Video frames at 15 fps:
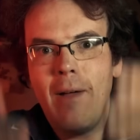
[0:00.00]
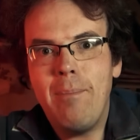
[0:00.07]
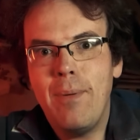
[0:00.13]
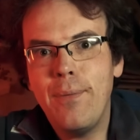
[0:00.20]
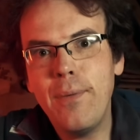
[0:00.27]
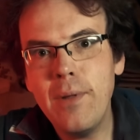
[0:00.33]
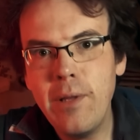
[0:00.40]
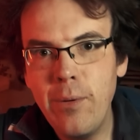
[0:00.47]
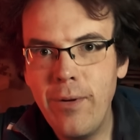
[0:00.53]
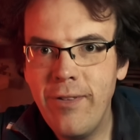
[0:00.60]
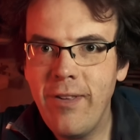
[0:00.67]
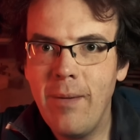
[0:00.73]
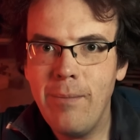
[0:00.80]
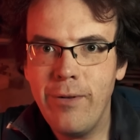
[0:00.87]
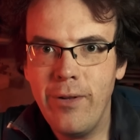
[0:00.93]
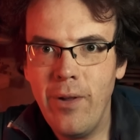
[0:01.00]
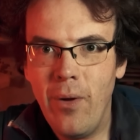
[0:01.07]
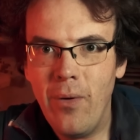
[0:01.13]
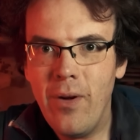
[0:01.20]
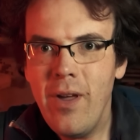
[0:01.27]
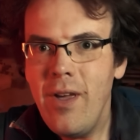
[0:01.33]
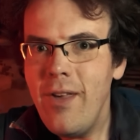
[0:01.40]
up before Lewis comes
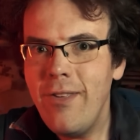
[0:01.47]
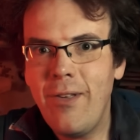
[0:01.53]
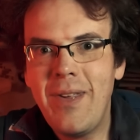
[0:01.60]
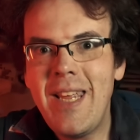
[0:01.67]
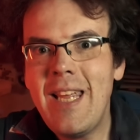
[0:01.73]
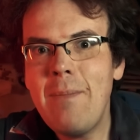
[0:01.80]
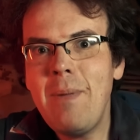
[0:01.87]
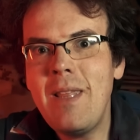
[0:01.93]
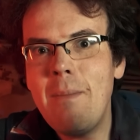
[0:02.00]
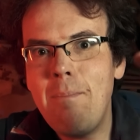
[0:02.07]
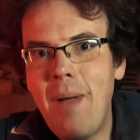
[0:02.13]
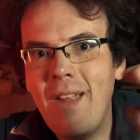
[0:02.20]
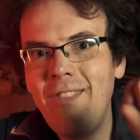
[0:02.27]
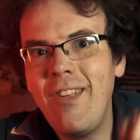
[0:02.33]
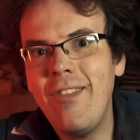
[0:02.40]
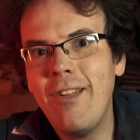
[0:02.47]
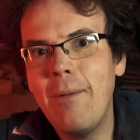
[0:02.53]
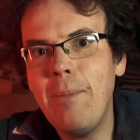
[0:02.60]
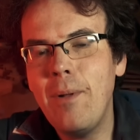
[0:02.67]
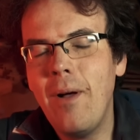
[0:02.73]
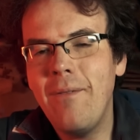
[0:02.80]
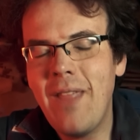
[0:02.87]
along so he can be the best
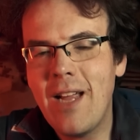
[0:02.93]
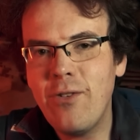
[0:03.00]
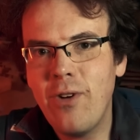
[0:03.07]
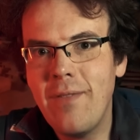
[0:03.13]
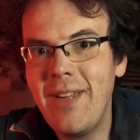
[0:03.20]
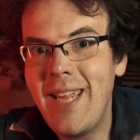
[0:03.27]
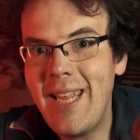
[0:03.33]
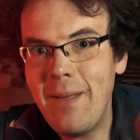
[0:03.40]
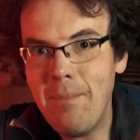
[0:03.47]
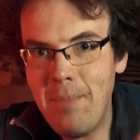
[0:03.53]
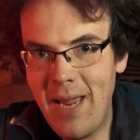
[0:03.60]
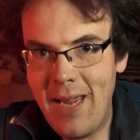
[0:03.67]
example of that driver he can